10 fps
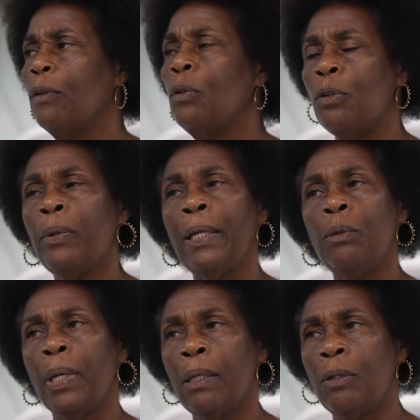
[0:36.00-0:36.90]
So try
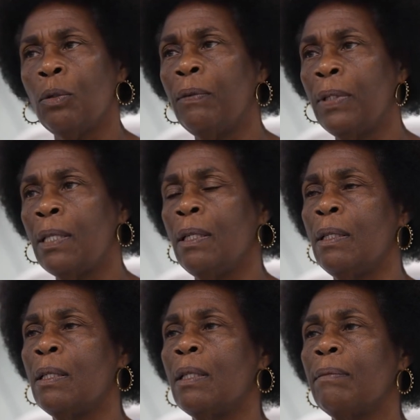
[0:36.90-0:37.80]
to get it
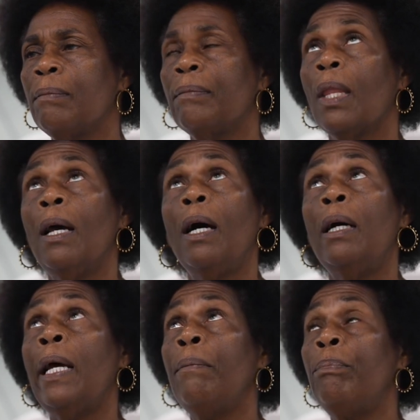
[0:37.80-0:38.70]
overseas.
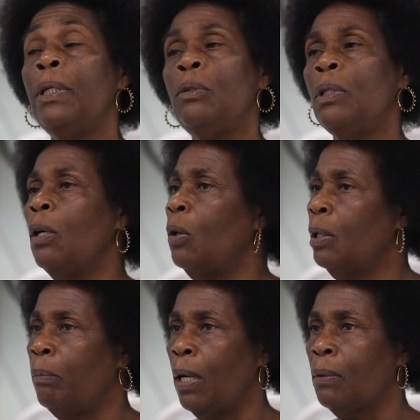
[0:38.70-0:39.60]
And I prayed to the
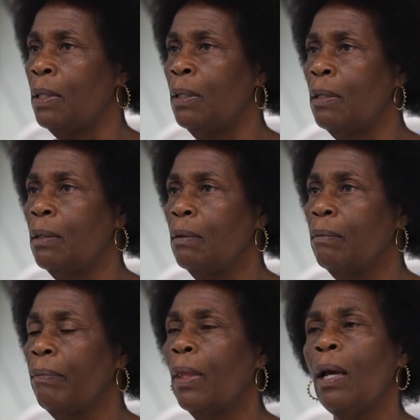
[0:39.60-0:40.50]
Lord about it,
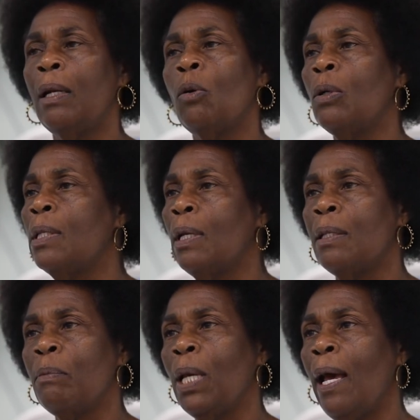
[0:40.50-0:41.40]
and God
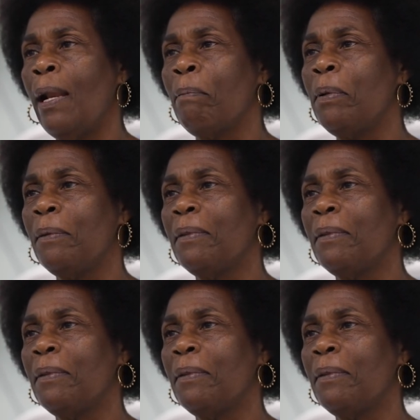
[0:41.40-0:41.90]
sent me help.